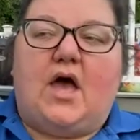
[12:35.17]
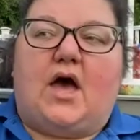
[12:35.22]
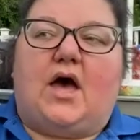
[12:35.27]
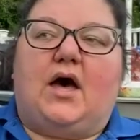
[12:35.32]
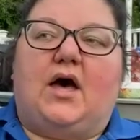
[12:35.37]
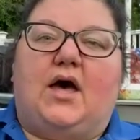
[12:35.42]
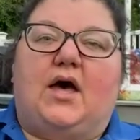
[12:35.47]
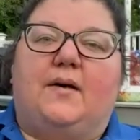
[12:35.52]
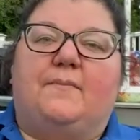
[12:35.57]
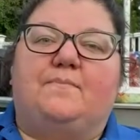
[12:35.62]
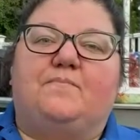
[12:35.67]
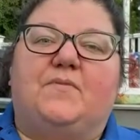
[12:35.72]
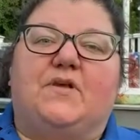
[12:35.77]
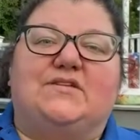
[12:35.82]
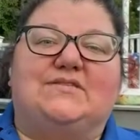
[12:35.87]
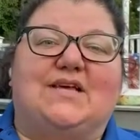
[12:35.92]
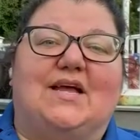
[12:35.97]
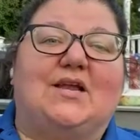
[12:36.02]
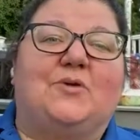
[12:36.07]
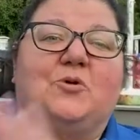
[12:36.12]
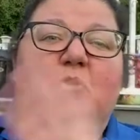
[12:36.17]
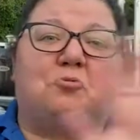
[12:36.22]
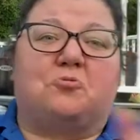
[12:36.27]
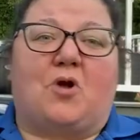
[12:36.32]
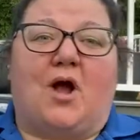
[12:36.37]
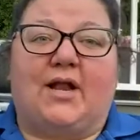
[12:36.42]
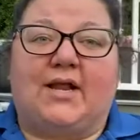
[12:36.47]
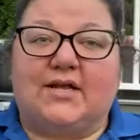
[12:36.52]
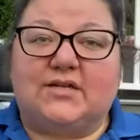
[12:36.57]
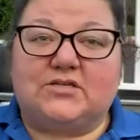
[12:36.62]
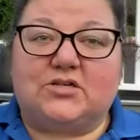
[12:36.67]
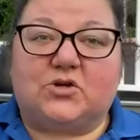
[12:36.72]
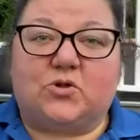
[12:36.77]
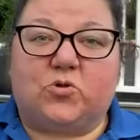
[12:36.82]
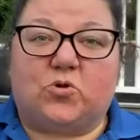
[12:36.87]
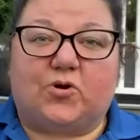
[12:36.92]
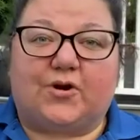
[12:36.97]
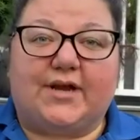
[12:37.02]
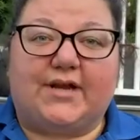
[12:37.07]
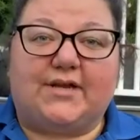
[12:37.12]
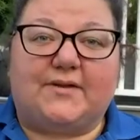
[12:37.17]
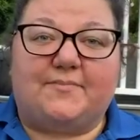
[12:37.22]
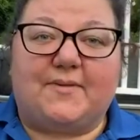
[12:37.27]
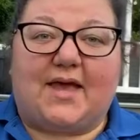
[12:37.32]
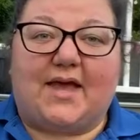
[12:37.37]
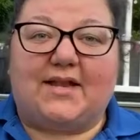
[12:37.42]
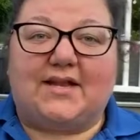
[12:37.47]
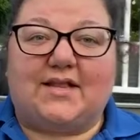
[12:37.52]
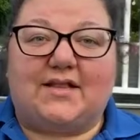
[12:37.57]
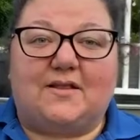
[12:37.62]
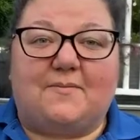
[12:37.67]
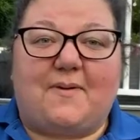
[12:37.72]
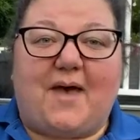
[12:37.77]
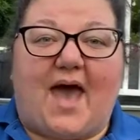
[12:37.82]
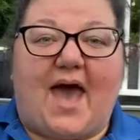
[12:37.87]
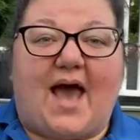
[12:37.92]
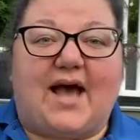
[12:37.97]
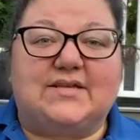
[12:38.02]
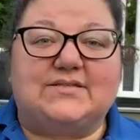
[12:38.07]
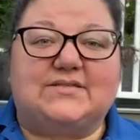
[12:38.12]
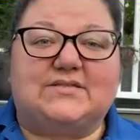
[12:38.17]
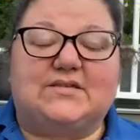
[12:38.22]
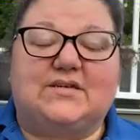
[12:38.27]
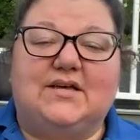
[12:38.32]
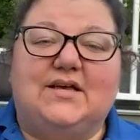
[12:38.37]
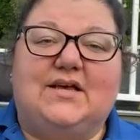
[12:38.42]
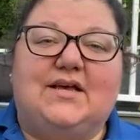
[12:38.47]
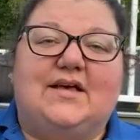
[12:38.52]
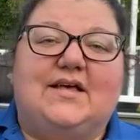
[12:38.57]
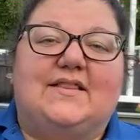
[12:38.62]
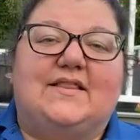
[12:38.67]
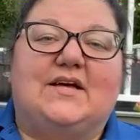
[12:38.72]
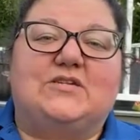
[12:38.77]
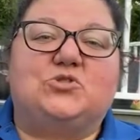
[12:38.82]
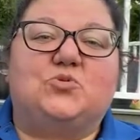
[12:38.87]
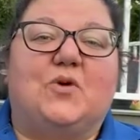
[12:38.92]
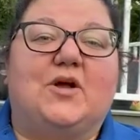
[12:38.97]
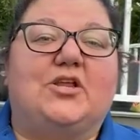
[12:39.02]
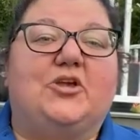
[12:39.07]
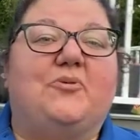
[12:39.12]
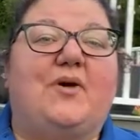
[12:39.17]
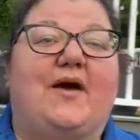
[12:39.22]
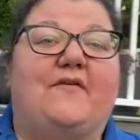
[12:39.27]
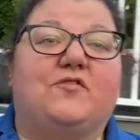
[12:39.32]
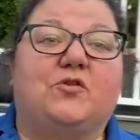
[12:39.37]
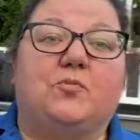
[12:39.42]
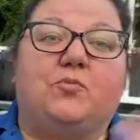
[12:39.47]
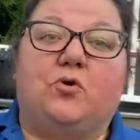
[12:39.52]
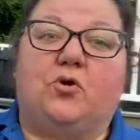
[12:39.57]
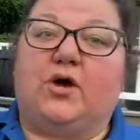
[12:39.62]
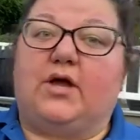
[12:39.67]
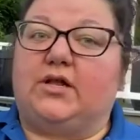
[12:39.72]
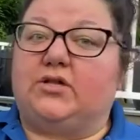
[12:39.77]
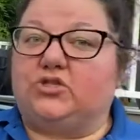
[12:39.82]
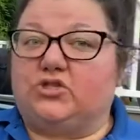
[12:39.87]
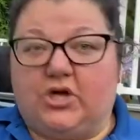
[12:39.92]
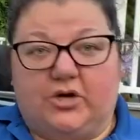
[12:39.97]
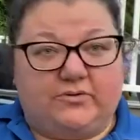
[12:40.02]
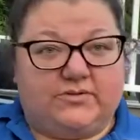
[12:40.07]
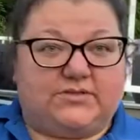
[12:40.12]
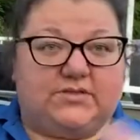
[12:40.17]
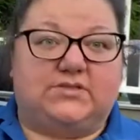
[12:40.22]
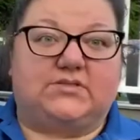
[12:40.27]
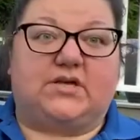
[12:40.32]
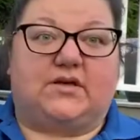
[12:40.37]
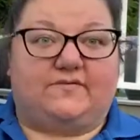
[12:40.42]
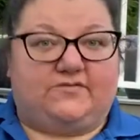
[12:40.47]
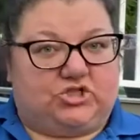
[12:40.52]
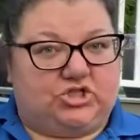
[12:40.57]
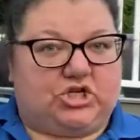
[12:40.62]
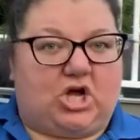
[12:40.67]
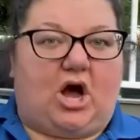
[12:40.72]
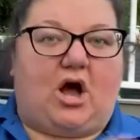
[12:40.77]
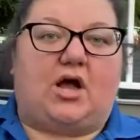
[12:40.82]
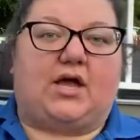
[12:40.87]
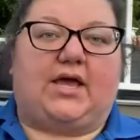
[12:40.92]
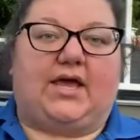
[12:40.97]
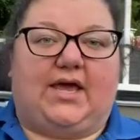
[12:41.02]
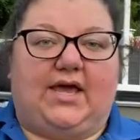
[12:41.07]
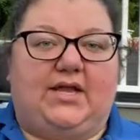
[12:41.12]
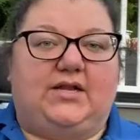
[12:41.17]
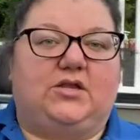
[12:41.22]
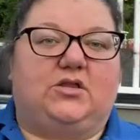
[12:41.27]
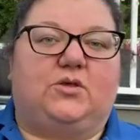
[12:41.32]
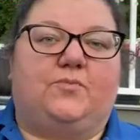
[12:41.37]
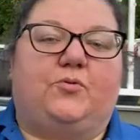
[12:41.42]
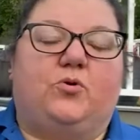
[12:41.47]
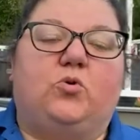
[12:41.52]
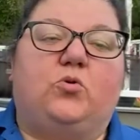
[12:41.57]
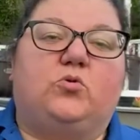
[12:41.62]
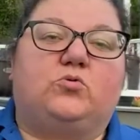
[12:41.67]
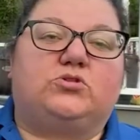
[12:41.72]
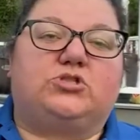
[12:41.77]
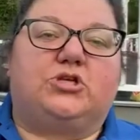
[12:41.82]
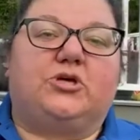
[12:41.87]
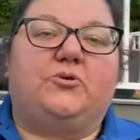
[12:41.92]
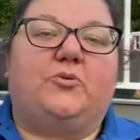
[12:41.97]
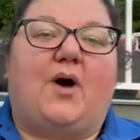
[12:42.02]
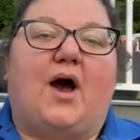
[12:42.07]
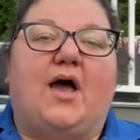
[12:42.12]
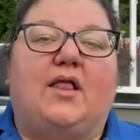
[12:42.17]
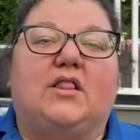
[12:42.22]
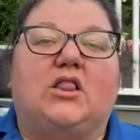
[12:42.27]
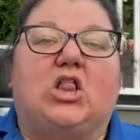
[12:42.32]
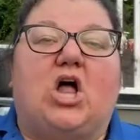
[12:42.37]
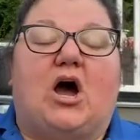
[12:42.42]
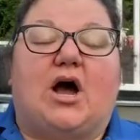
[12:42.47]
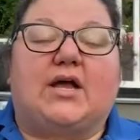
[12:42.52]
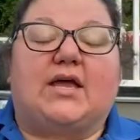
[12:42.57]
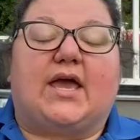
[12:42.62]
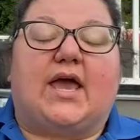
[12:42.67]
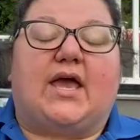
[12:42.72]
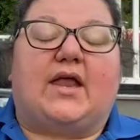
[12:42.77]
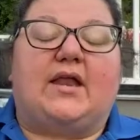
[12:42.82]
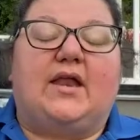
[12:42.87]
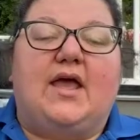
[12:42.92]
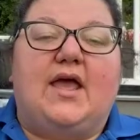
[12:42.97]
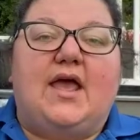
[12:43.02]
Has anyone run into chlorine demand in the past? That's when you have to put doses of shock into the pool to unlock it.